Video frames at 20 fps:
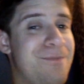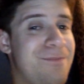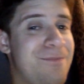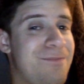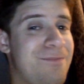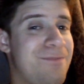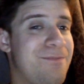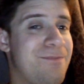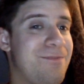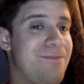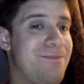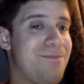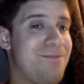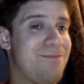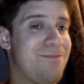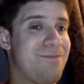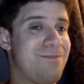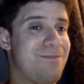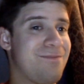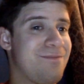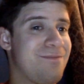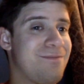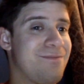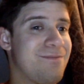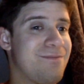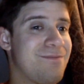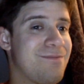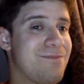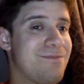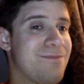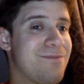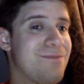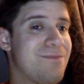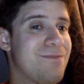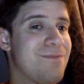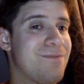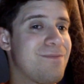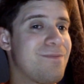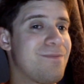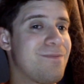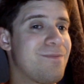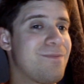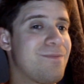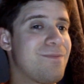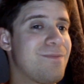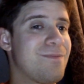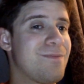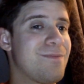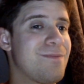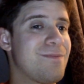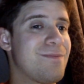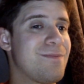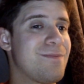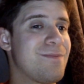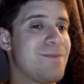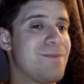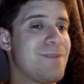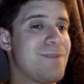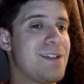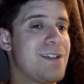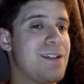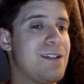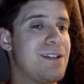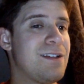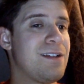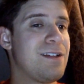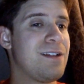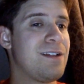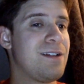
Nothing is said.